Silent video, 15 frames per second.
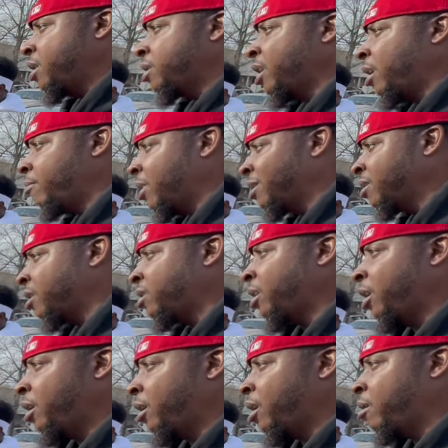came as a
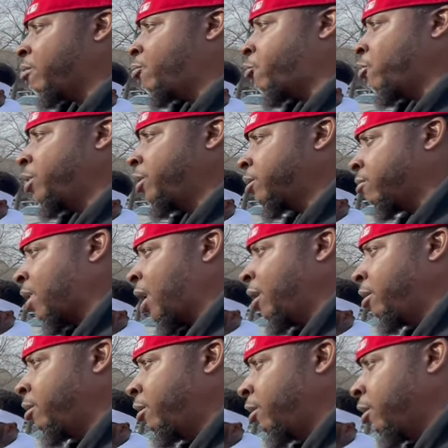king and a priest, right?
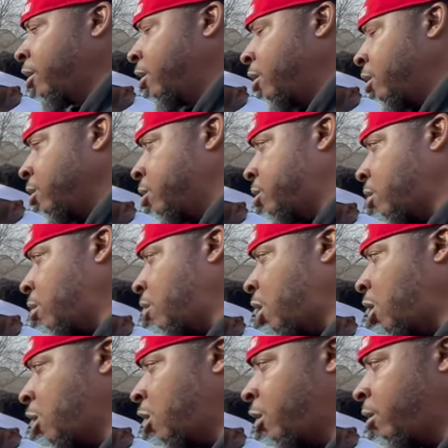So
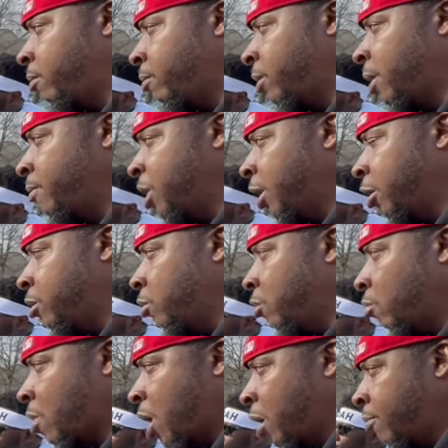let me get
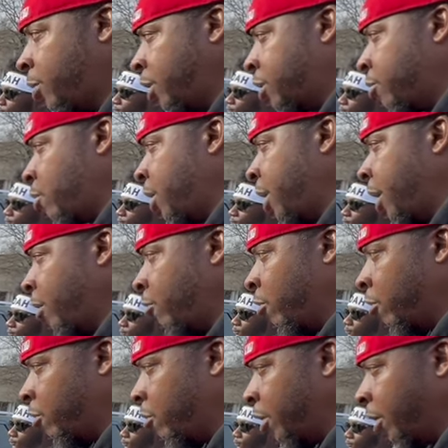Deuteronomy 28
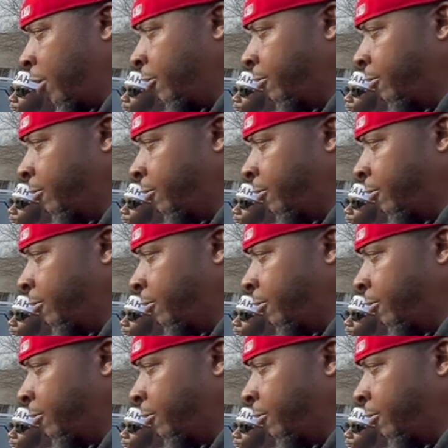real quick.